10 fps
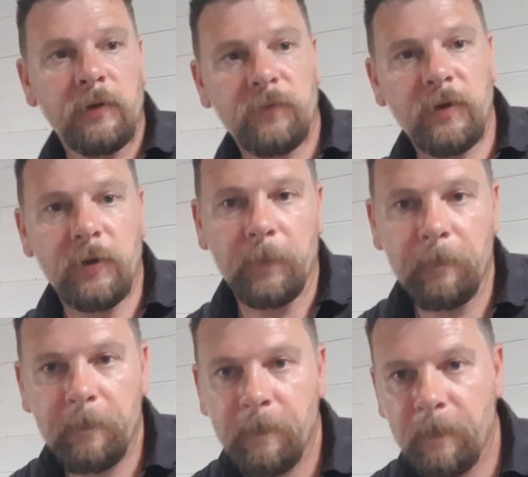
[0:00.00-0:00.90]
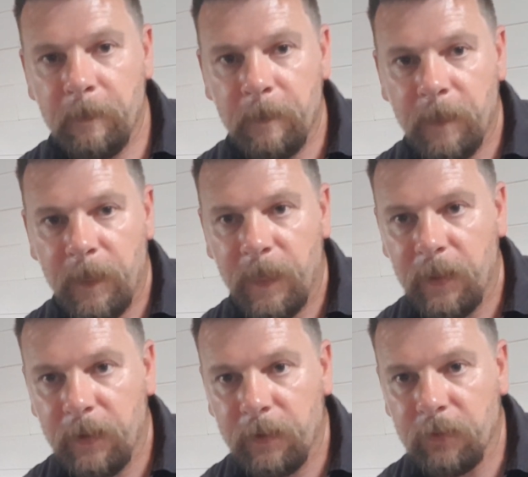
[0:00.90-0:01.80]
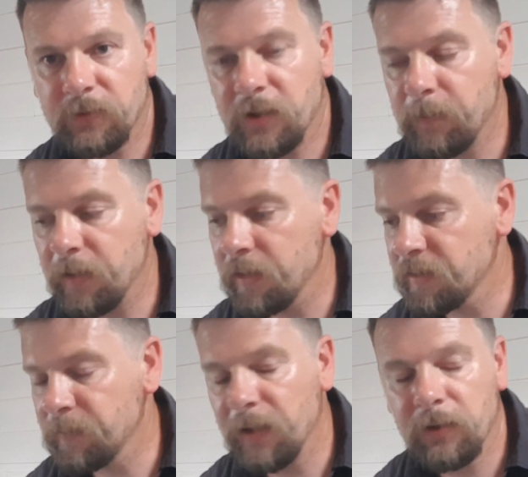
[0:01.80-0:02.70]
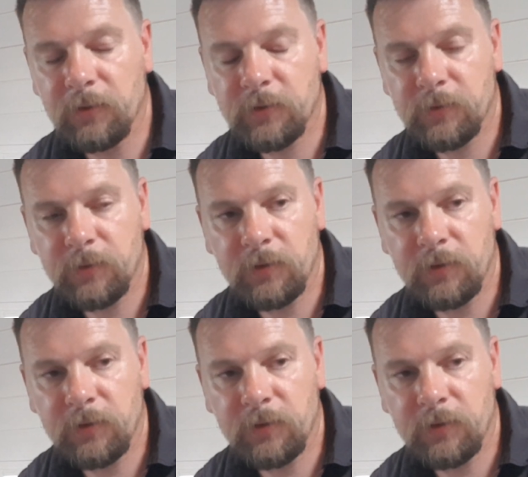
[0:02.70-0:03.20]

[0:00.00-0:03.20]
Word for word: So, I said about it smelling like a,